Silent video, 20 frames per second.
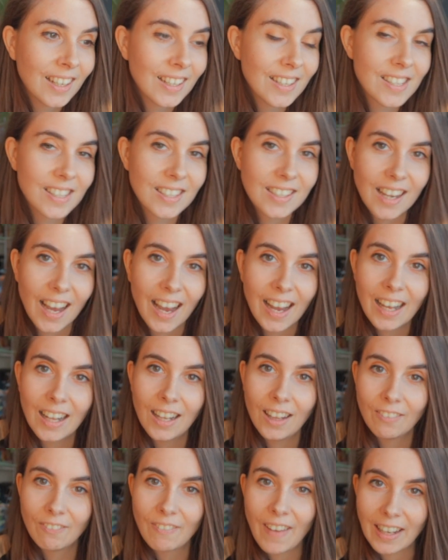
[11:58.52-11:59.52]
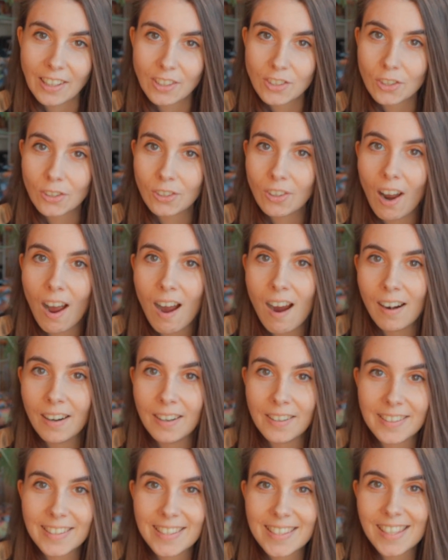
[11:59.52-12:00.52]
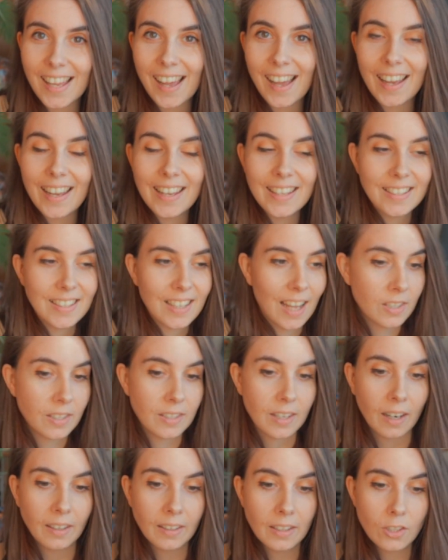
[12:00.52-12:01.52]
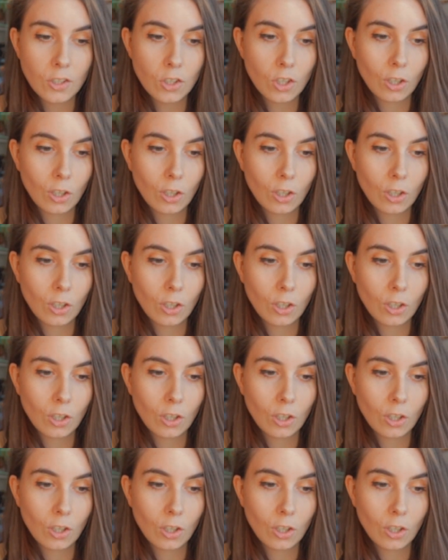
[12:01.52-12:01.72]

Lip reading: style vector art side, started